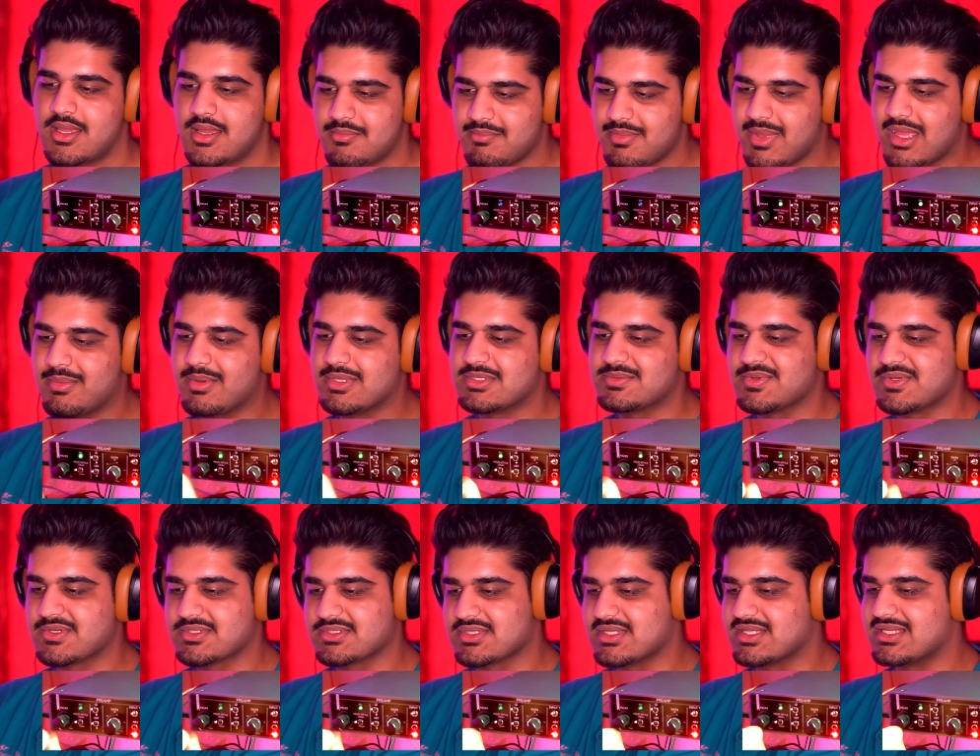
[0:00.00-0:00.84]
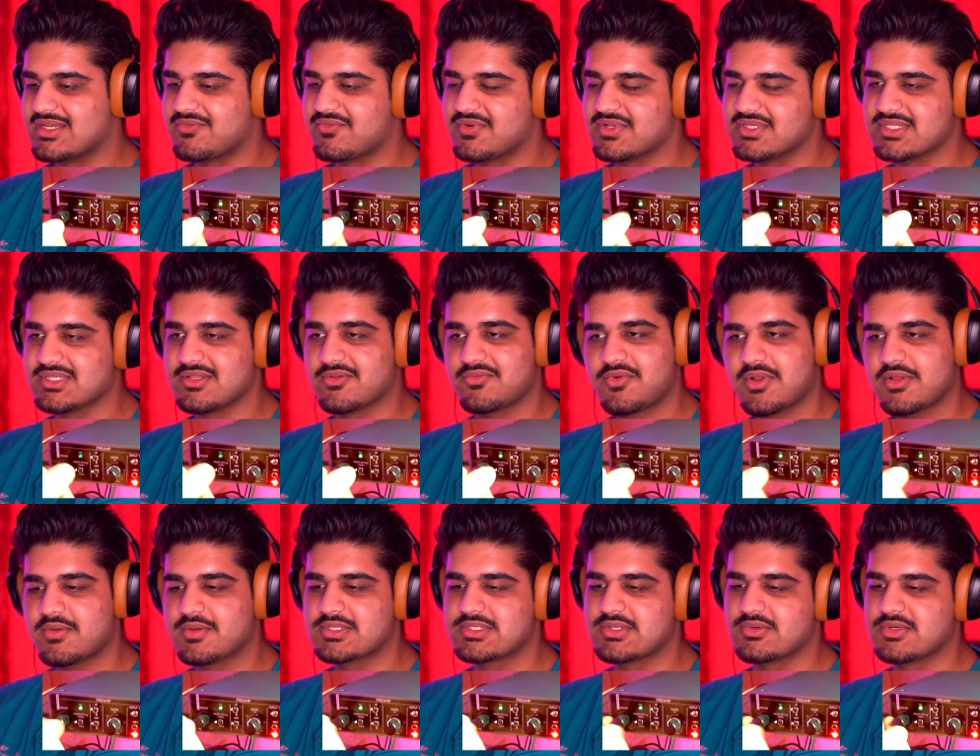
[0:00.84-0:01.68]
Maybe it's because of the difference in the
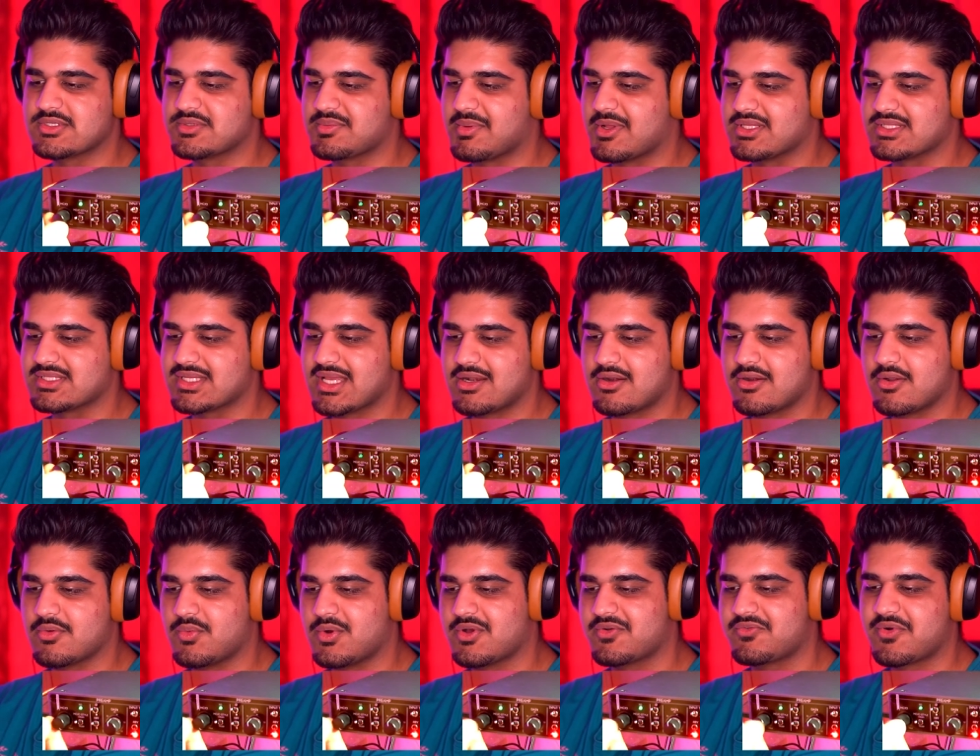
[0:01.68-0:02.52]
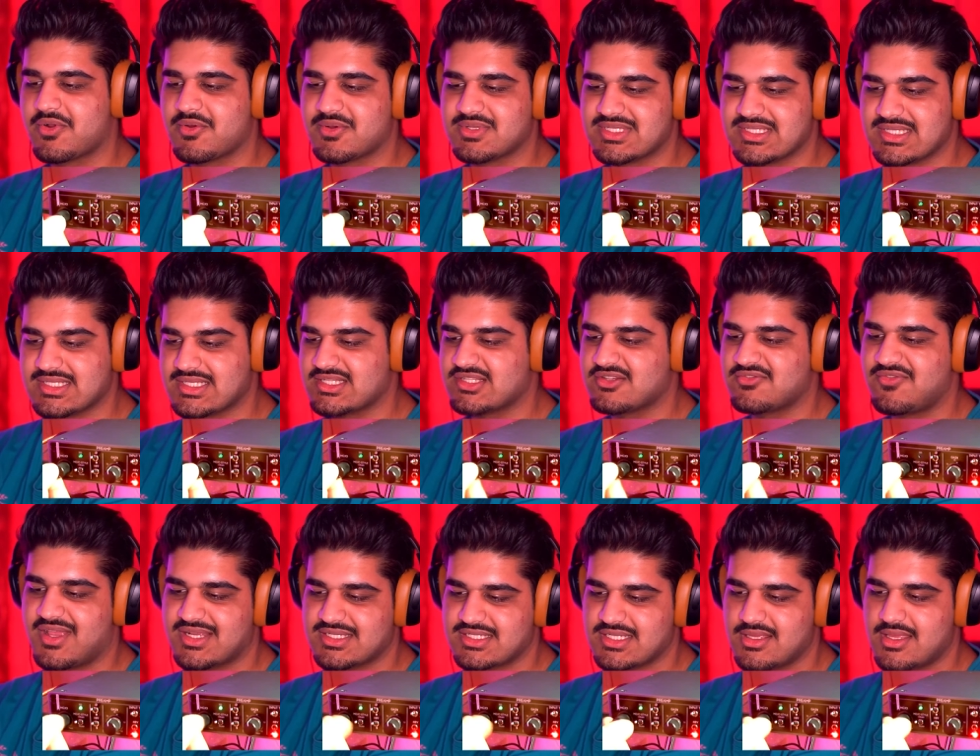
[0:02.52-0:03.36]
frequency response. I don't know what frequencies it's
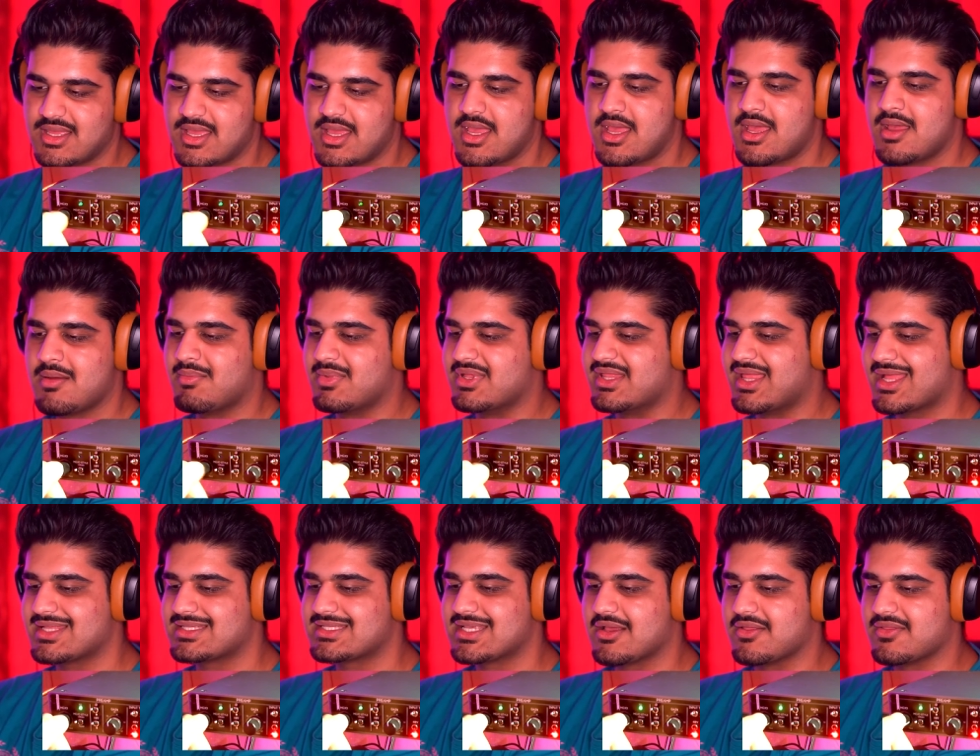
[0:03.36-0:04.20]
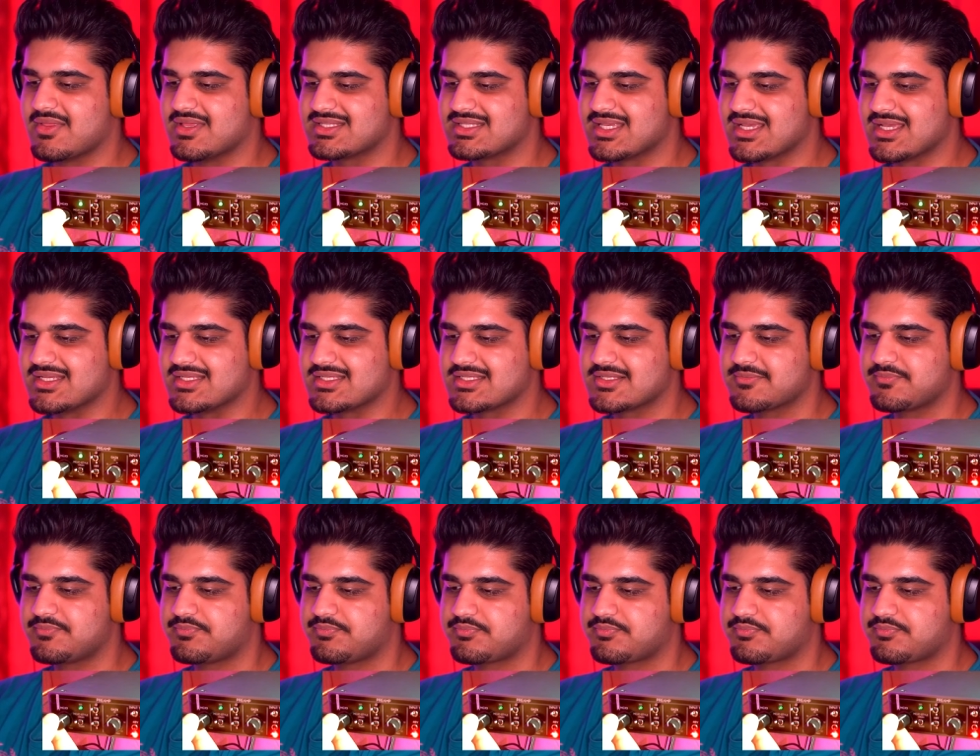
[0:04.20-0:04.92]
affecting, but that's how this is.